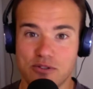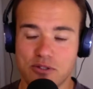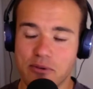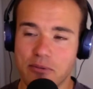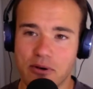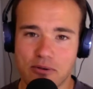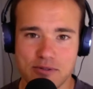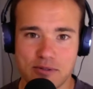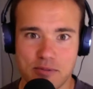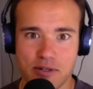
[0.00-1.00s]
the Super Bowl, which
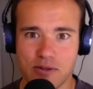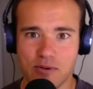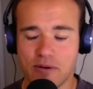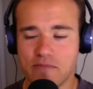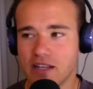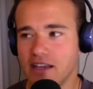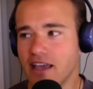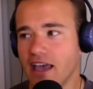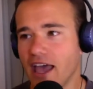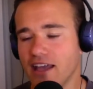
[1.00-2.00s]
was pretty cool.
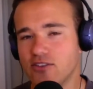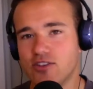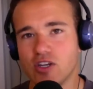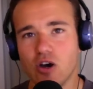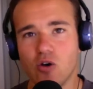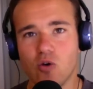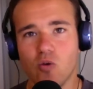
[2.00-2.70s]
And so